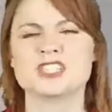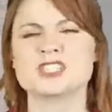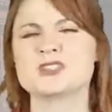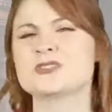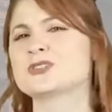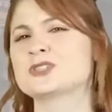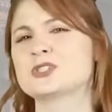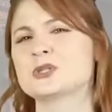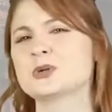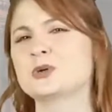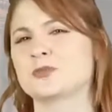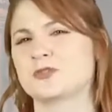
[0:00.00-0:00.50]
She's
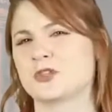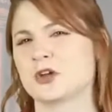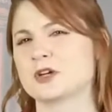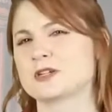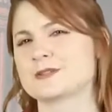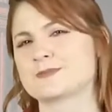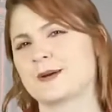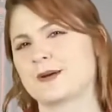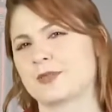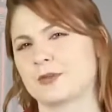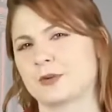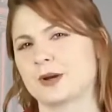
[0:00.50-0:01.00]
got 2 of
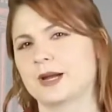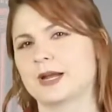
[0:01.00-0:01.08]
those, by the